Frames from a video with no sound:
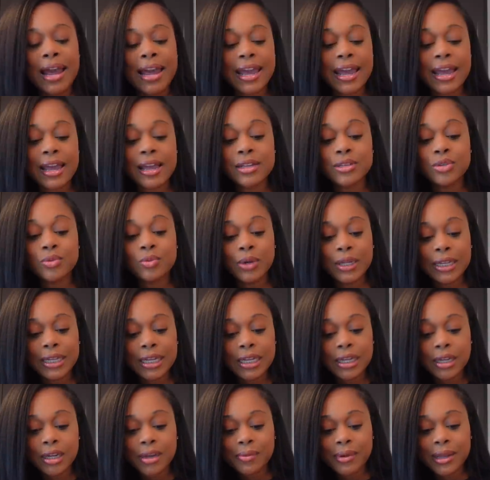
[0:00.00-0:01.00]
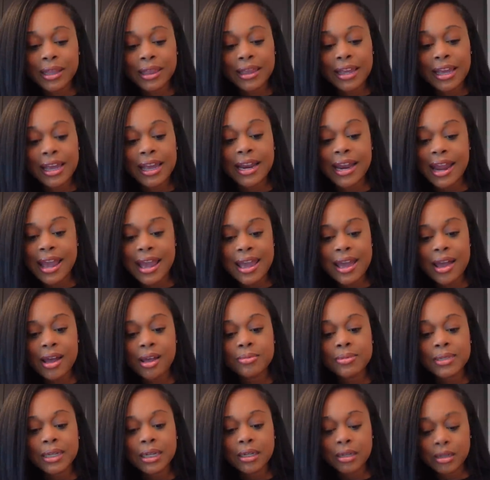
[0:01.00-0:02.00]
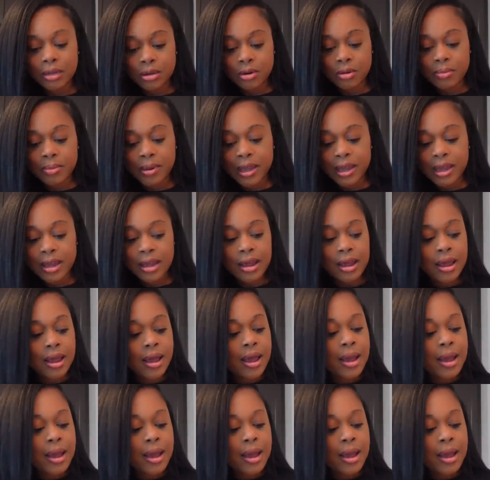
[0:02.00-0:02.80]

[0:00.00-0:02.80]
hands really good with it and that helped a little bit